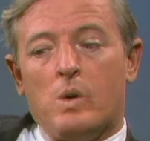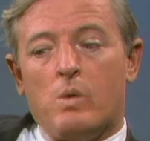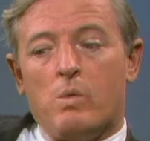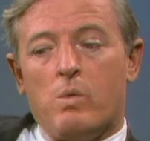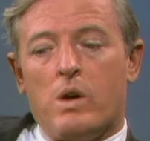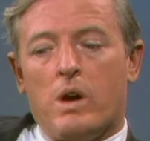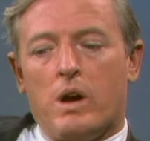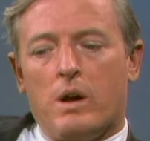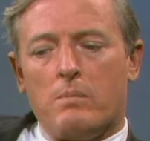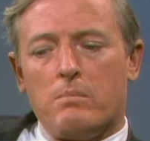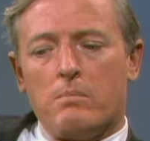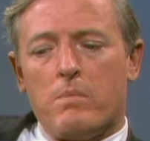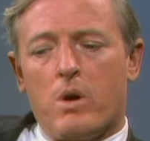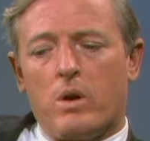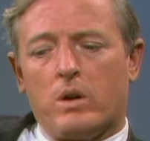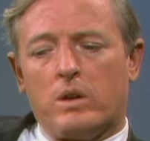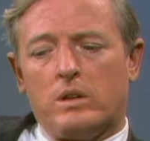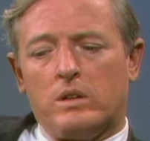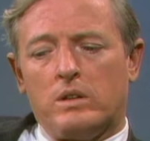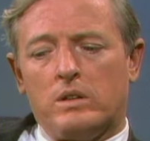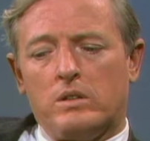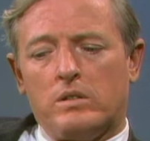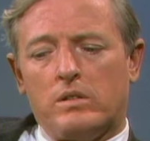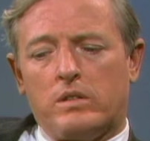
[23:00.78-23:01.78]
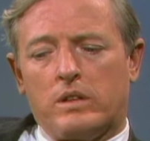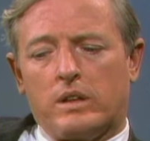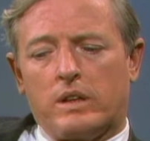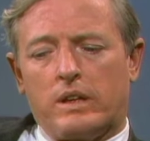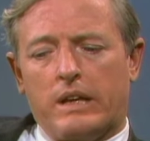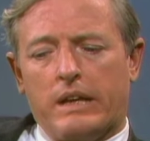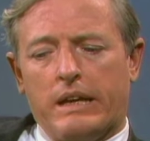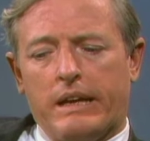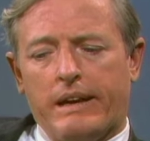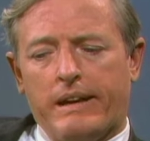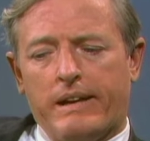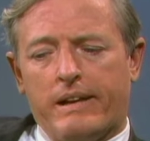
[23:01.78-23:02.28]
Well, Martin Luther
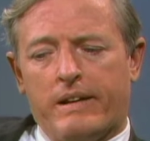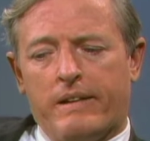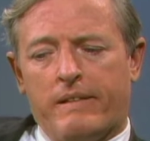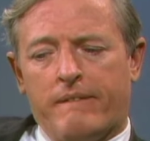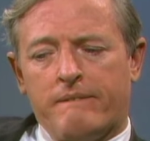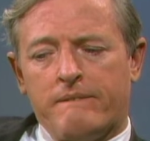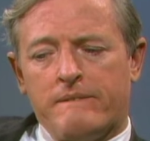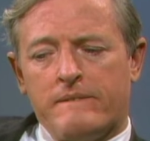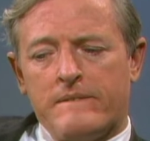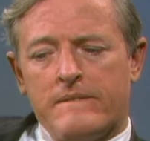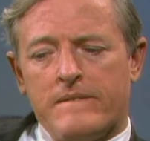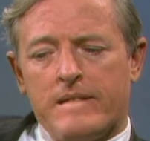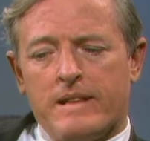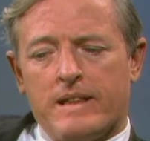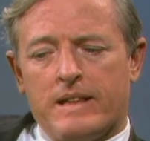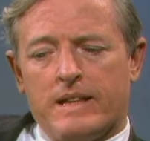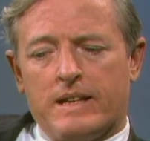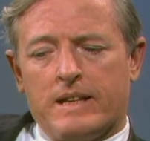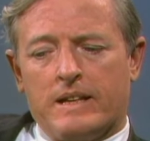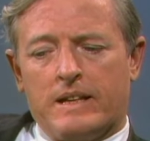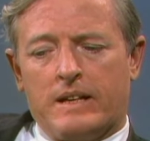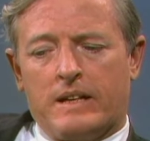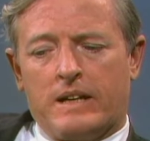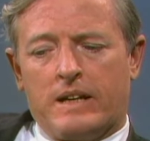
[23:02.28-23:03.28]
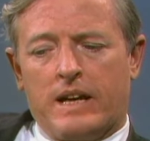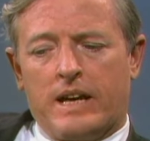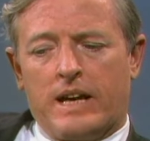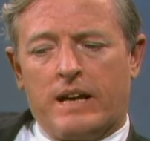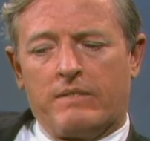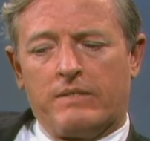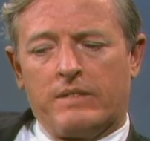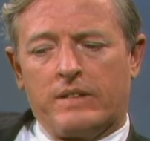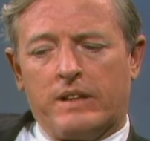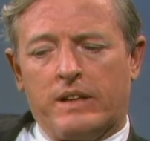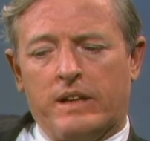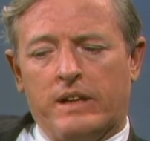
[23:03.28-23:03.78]
King
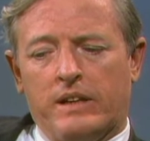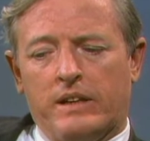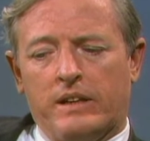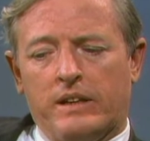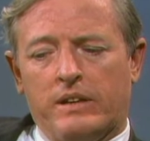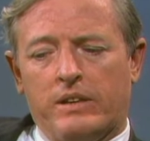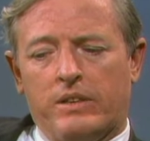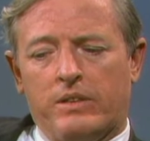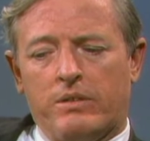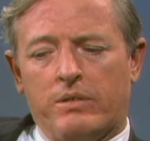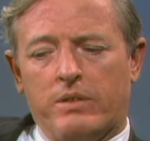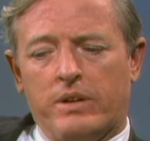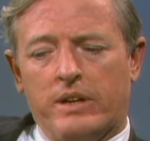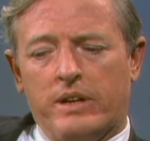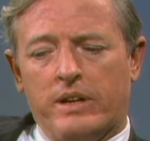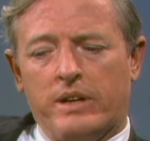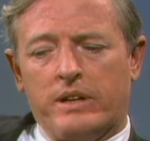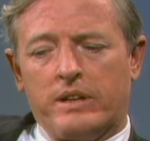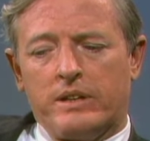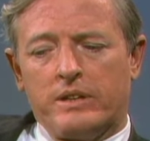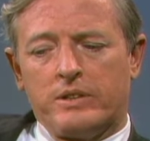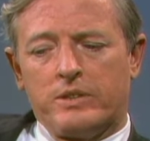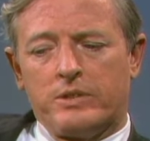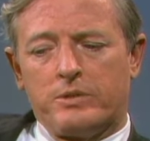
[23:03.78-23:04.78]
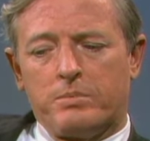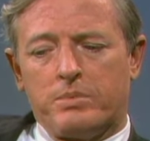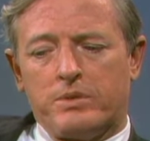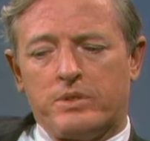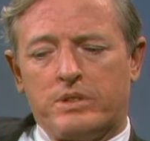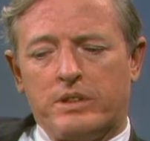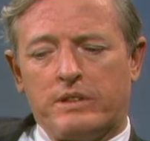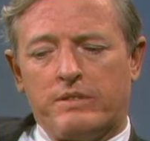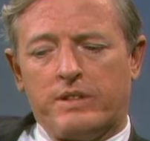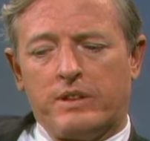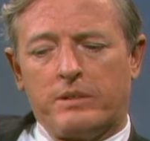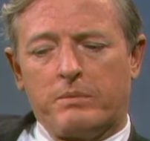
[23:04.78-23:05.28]
advocated three
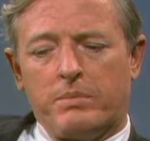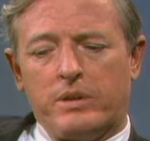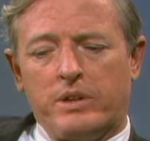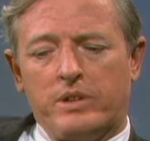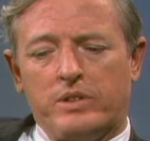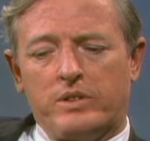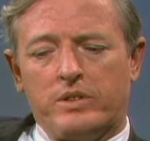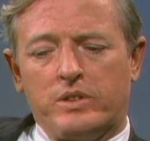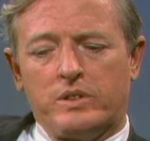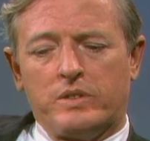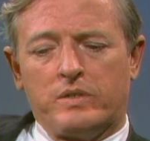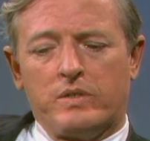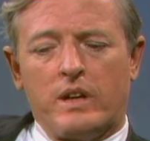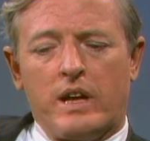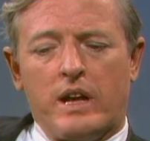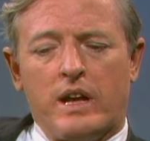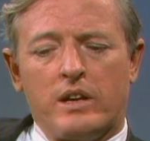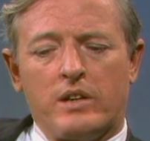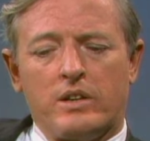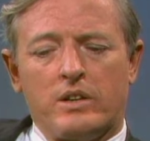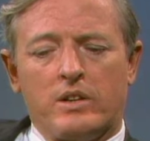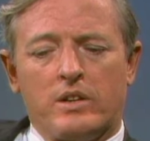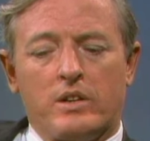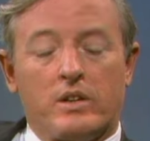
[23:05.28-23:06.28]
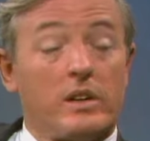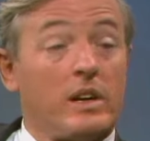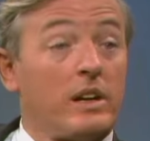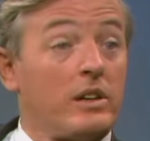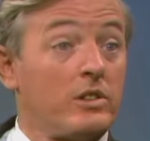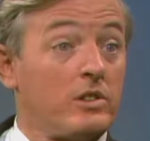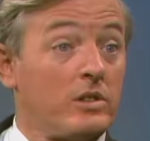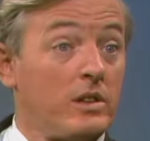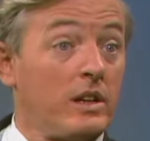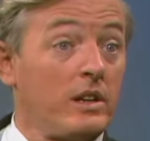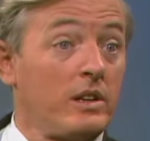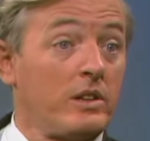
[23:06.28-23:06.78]
specific pieces of national
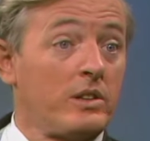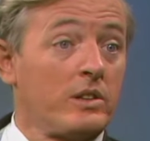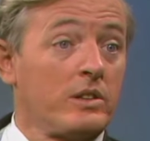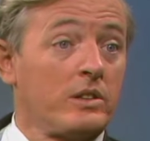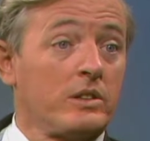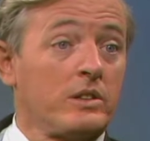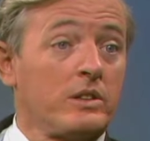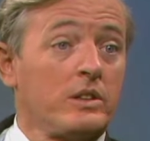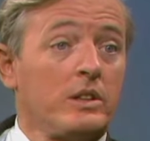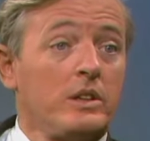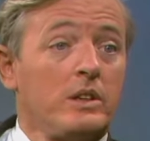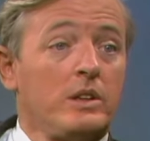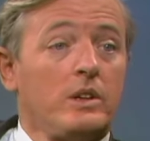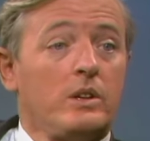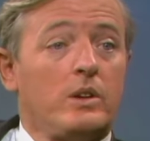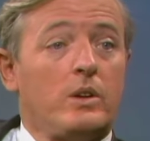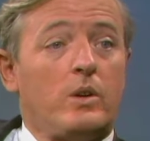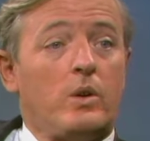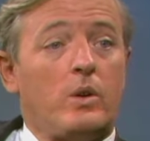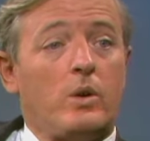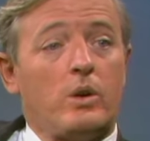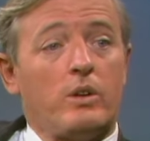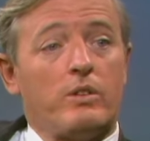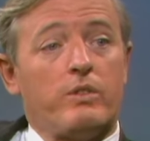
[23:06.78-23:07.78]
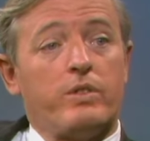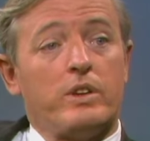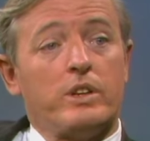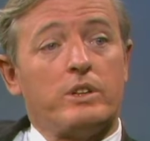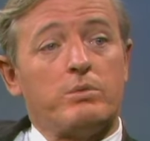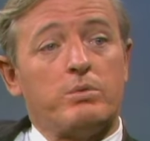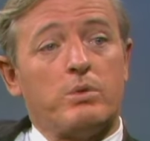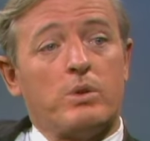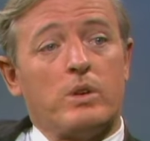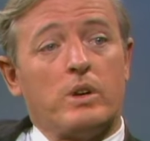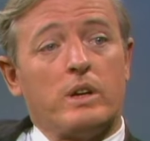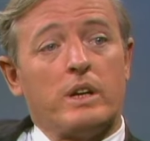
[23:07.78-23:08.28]
legislation, all of which
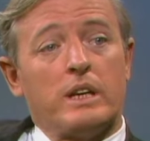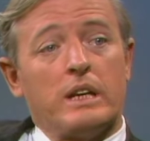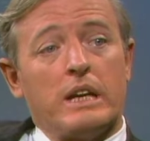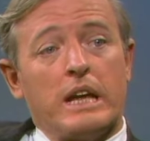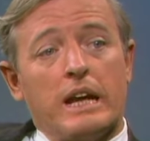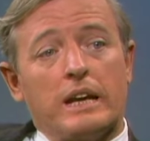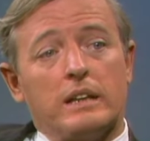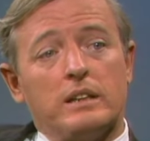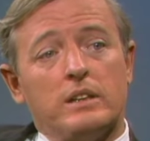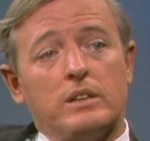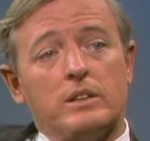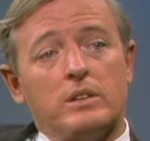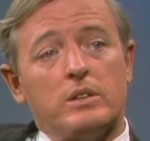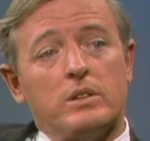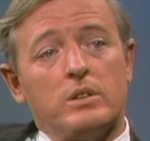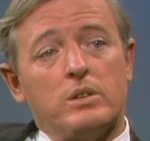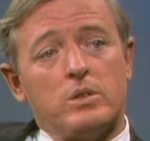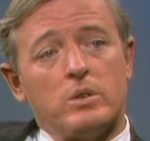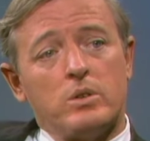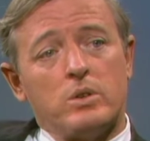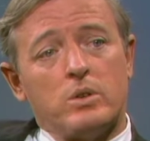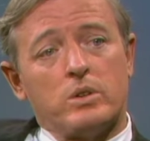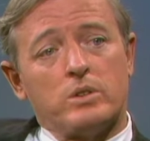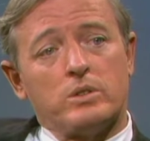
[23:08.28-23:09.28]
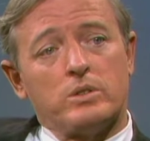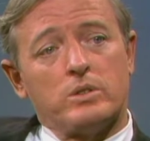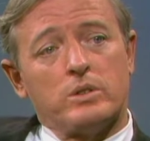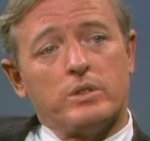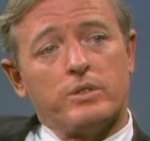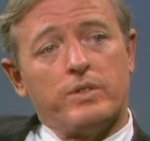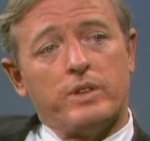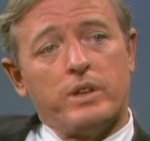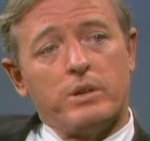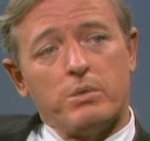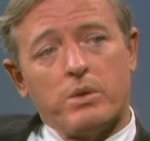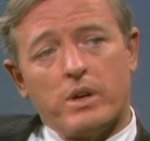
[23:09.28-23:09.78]
were enacted into law. So if
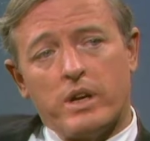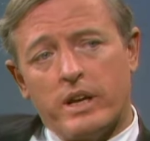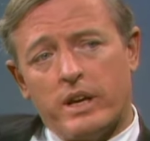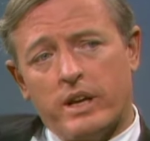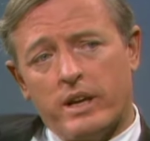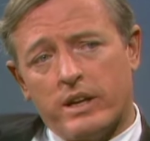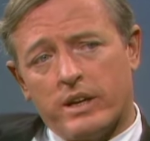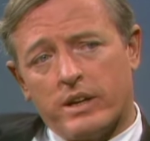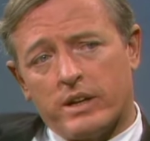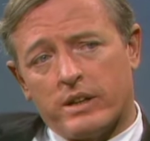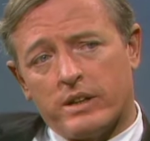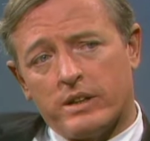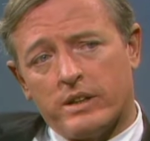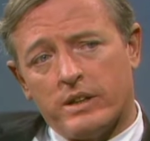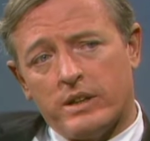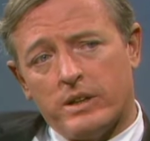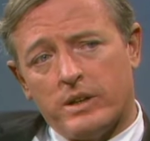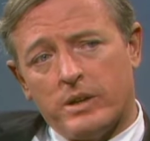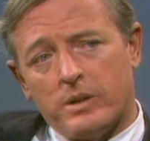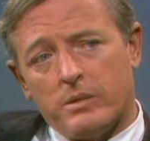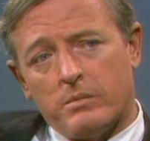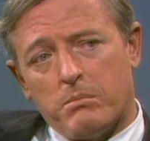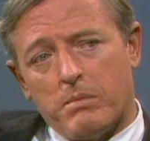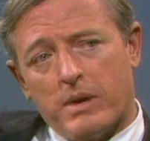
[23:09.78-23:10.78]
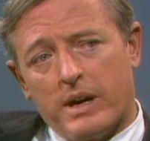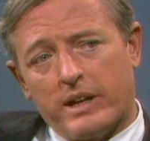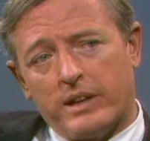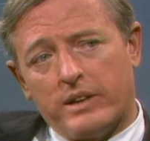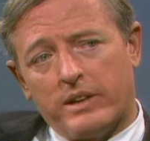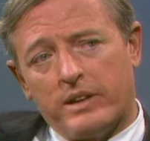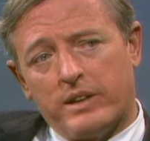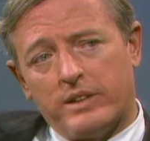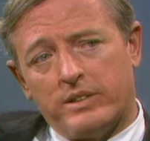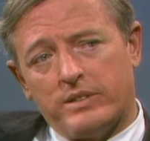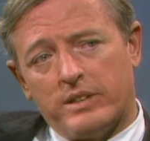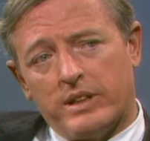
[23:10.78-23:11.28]
he were here, why
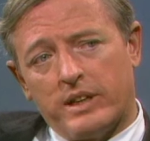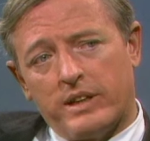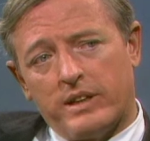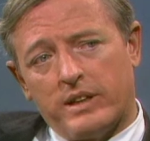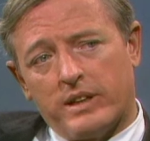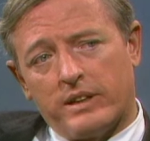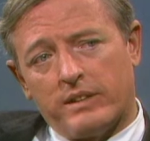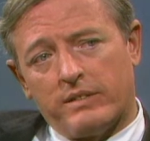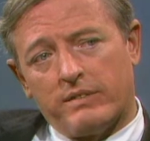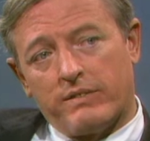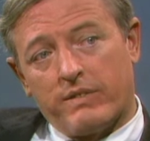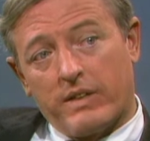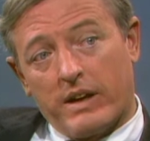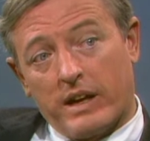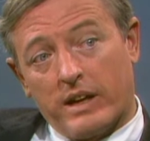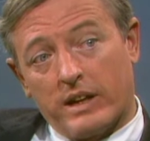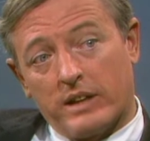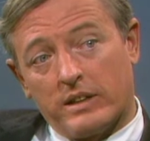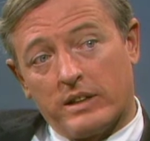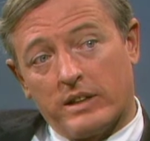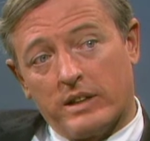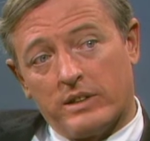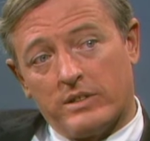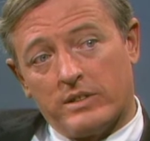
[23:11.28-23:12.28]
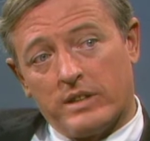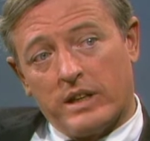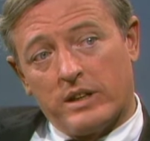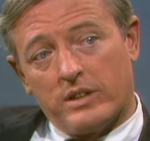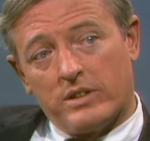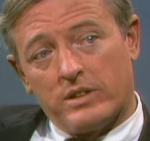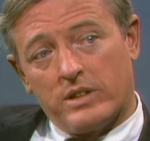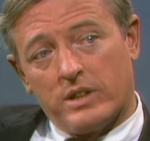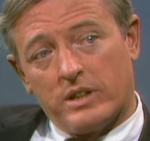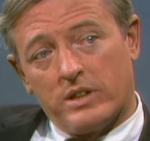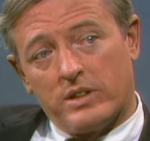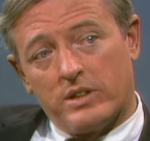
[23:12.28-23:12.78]
didn't he say that, in fact, his
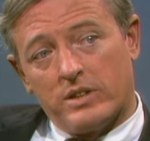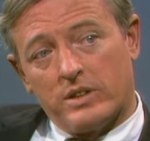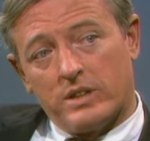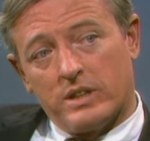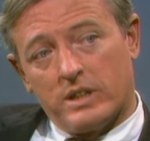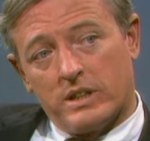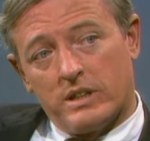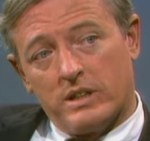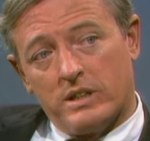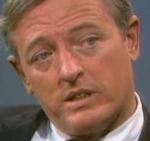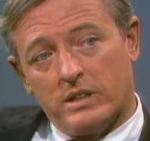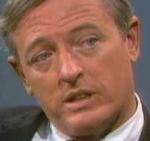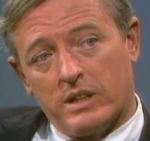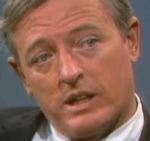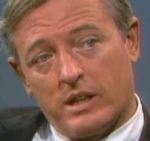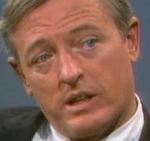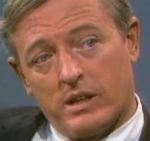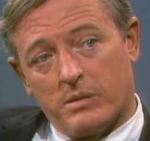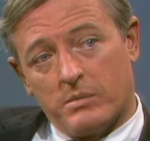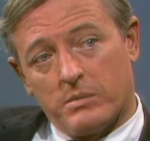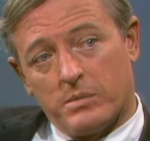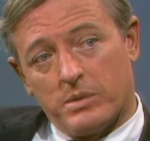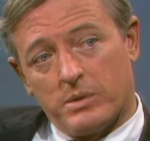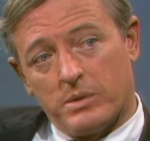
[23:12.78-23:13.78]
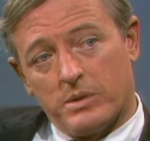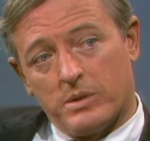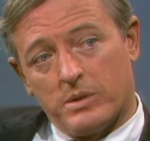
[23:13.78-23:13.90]
agitation did help?